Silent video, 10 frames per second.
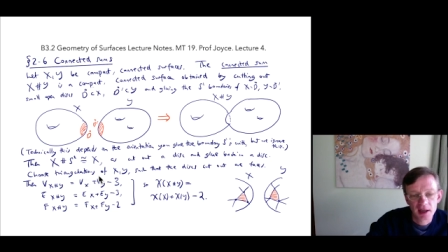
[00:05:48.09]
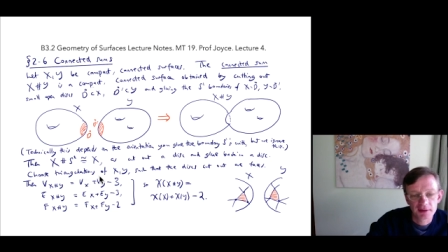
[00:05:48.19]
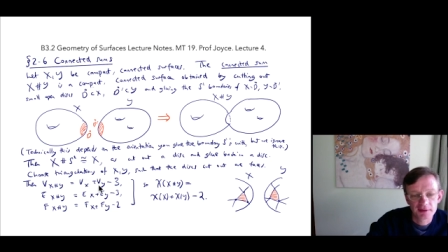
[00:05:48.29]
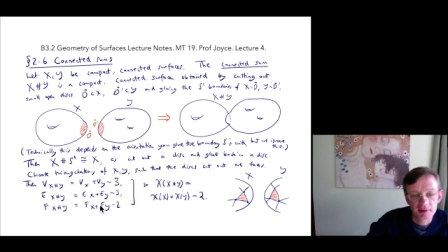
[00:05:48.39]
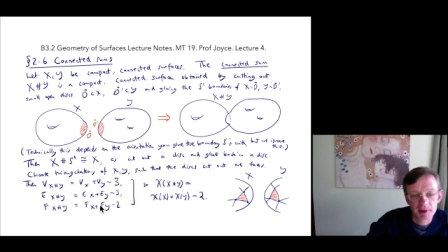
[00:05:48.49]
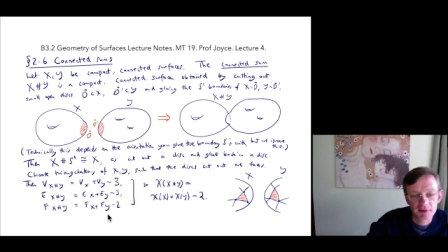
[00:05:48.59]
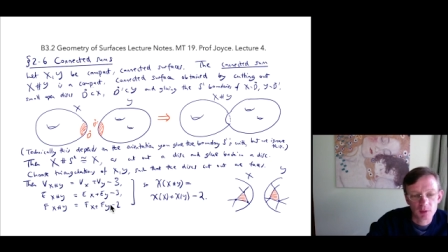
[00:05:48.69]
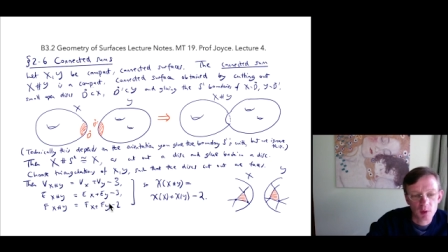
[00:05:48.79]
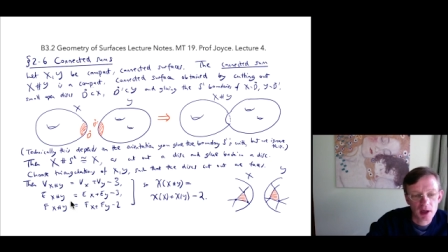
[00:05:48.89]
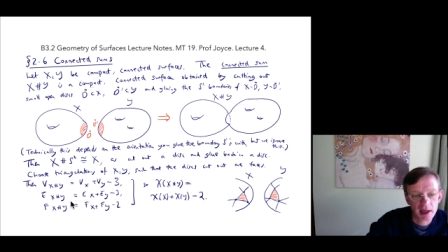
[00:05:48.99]
and similarly
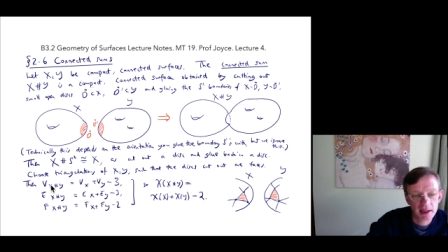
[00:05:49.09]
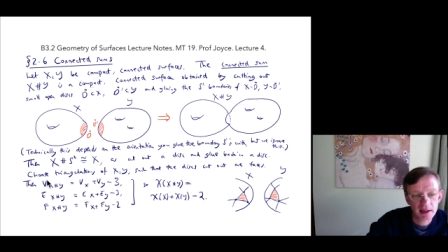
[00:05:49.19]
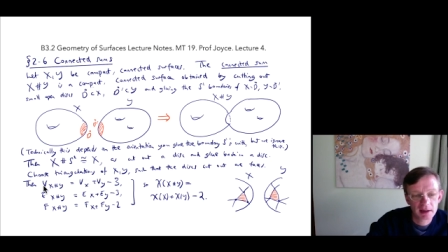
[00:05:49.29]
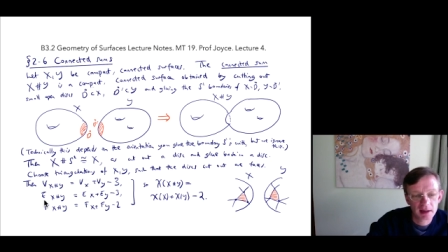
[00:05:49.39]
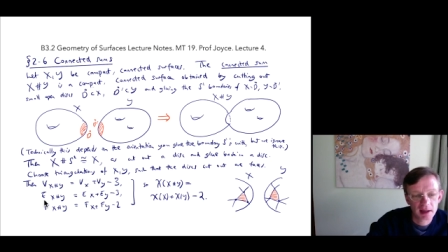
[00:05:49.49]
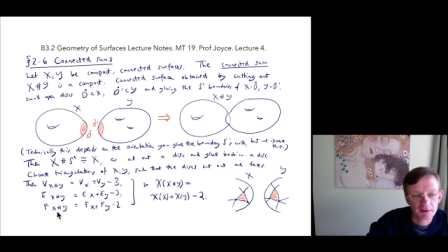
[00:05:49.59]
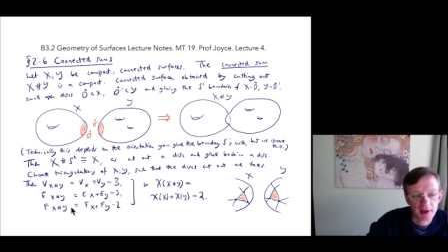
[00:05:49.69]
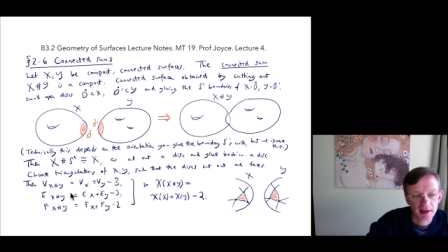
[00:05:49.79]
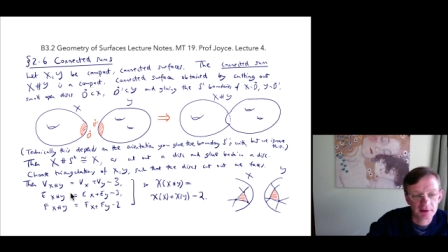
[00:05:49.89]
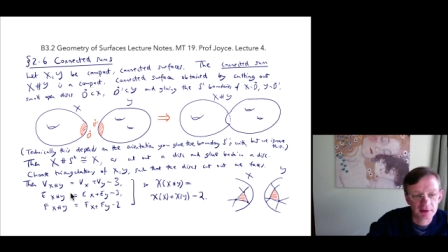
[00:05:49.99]
for Y, and
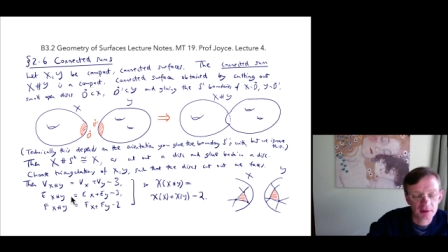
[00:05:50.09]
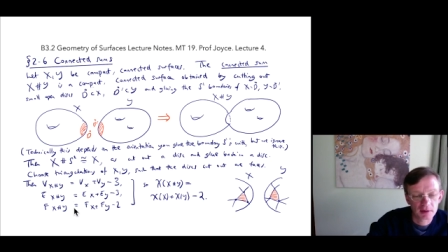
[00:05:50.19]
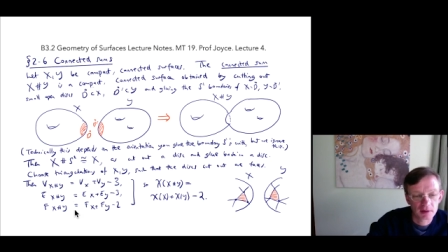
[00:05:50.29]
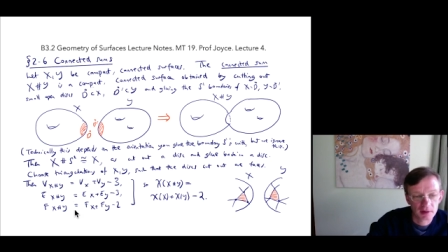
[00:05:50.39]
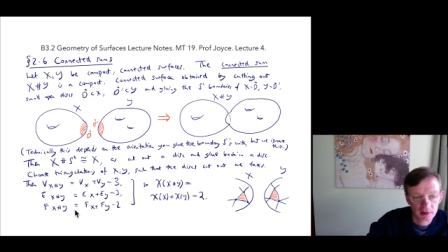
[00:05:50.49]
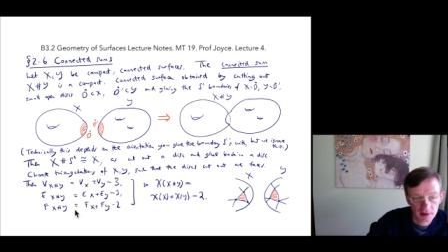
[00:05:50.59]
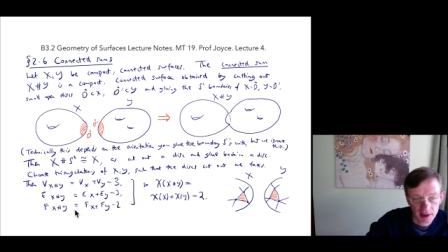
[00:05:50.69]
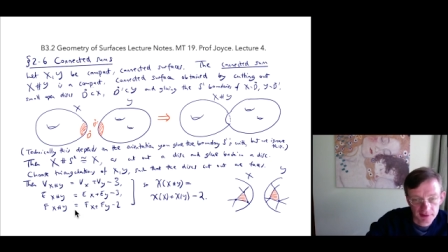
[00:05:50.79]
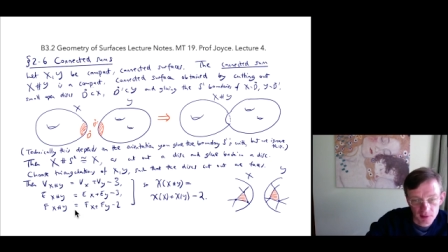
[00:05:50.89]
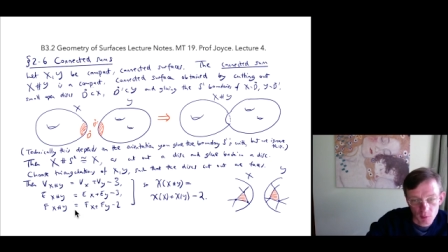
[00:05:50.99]
for X
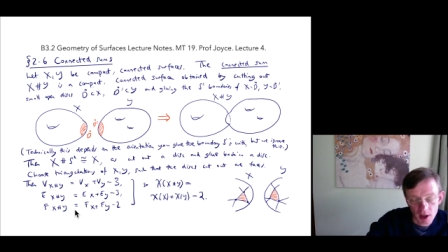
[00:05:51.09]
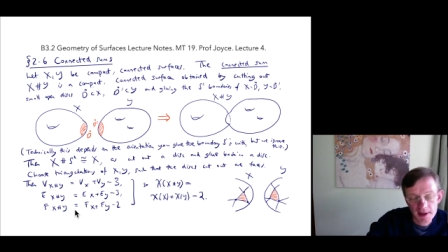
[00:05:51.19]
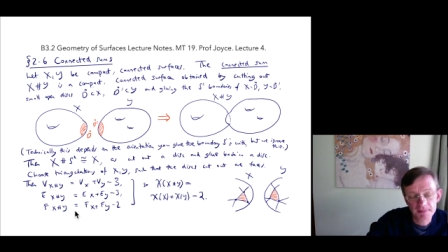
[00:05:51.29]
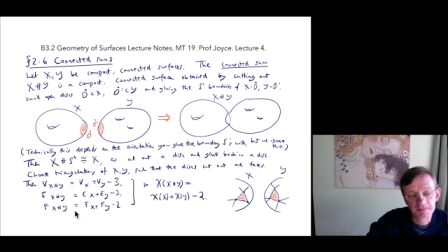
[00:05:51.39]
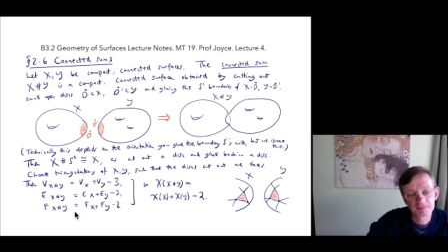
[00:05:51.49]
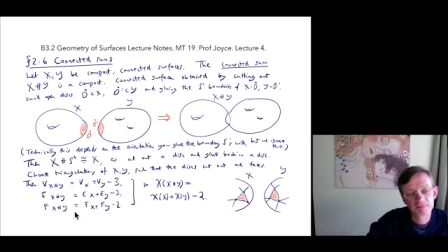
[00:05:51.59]
connect sum Y.